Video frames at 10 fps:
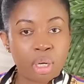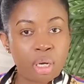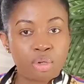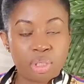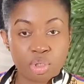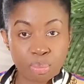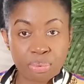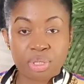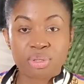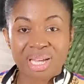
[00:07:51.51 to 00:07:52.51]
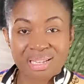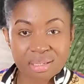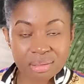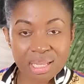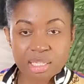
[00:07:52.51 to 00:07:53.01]
Uh, you need to pray to
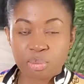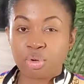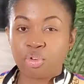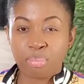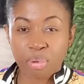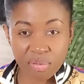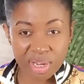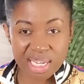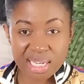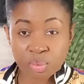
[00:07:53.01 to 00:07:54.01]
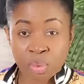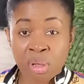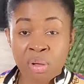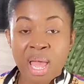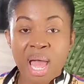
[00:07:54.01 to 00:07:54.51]
cancel that spirit of poverty as
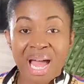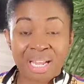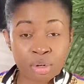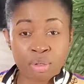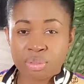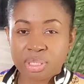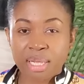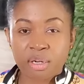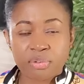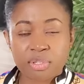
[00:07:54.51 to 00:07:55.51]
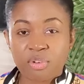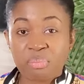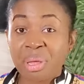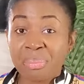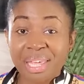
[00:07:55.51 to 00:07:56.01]
well and all those kind of
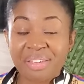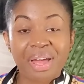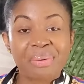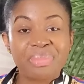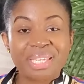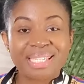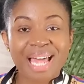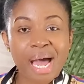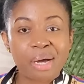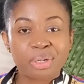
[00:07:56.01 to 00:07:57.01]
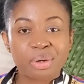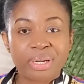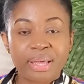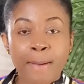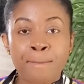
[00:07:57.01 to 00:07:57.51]
stuff maybe if i missed out
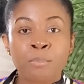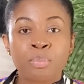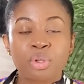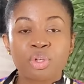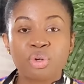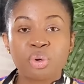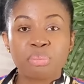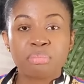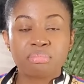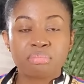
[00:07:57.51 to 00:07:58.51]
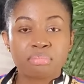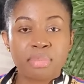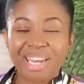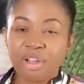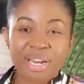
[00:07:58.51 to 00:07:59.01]
on uh, you know
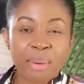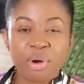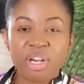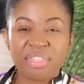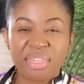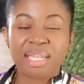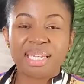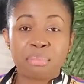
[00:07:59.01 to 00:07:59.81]
any other money thing